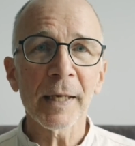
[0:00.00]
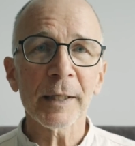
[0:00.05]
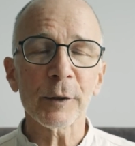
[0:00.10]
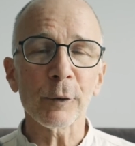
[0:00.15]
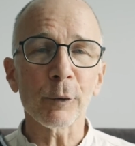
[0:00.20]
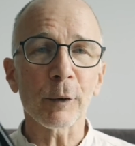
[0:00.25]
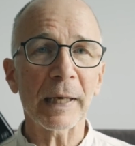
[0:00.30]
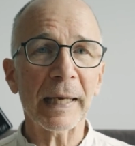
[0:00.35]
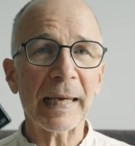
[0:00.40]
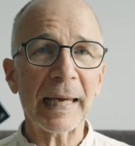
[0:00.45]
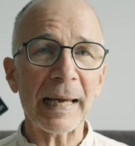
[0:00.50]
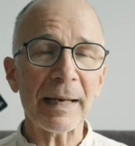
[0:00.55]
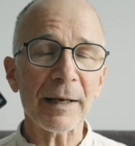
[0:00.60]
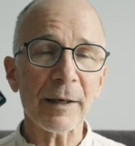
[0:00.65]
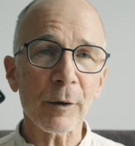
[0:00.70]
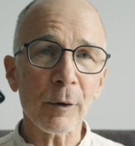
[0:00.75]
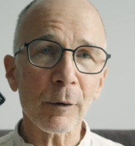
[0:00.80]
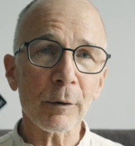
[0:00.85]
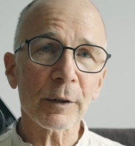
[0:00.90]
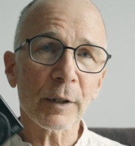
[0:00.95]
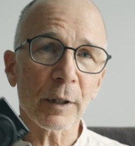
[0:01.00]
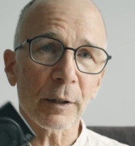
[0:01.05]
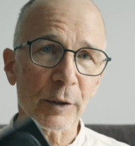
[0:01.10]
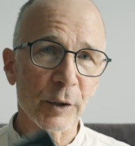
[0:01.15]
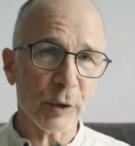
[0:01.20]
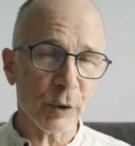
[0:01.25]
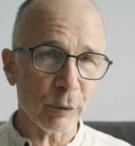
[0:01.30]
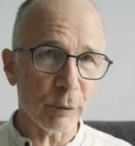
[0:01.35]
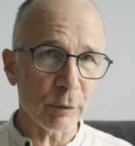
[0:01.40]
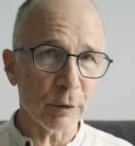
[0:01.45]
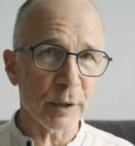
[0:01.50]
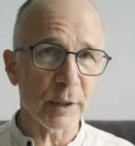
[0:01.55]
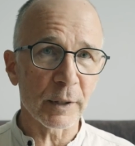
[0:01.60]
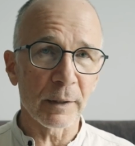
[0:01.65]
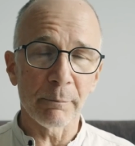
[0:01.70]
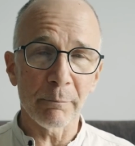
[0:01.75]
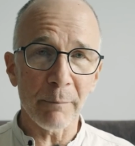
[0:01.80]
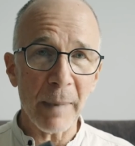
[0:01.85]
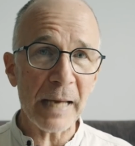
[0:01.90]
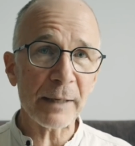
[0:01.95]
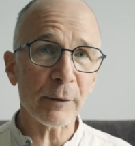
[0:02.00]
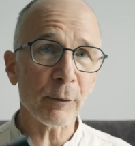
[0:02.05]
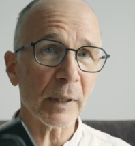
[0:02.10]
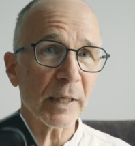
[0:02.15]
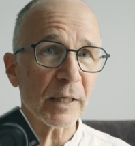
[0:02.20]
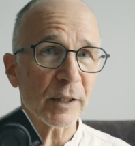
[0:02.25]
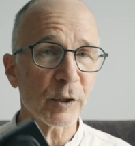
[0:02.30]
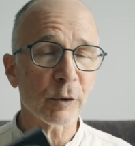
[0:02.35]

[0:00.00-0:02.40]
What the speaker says: You cannot manually